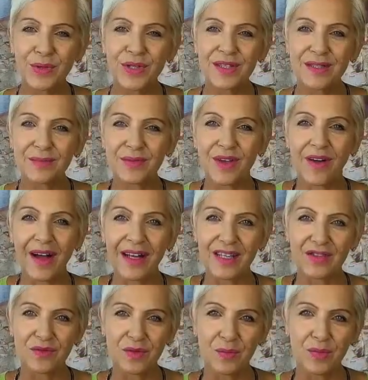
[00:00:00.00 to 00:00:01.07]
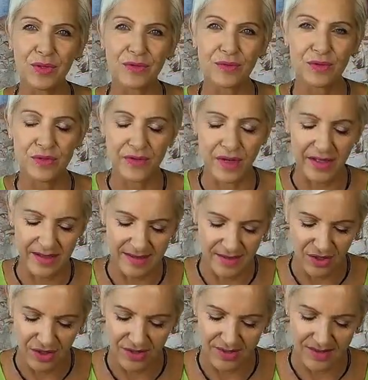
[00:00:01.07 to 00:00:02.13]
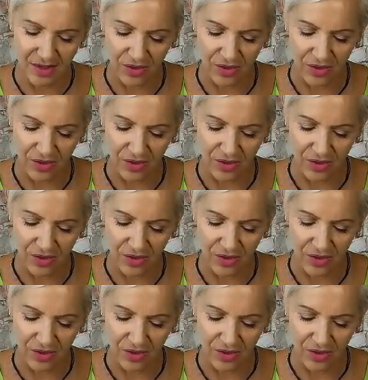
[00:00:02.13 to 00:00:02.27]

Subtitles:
you some guidance from the beautiful Divine Circus